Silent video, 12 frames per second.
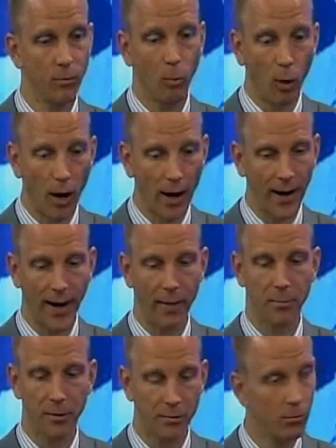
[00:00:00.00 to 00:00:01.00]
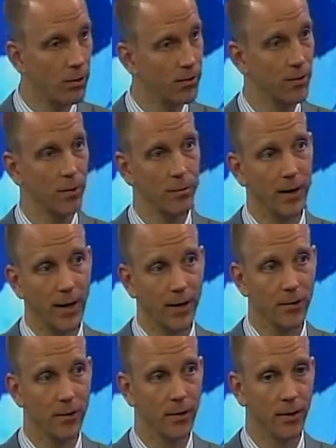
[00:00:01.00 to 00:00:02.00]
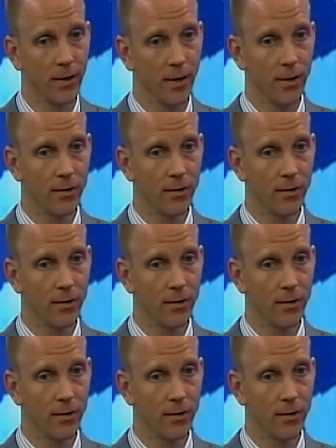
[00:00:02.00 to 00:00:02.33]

If Y happens, what's our reaction?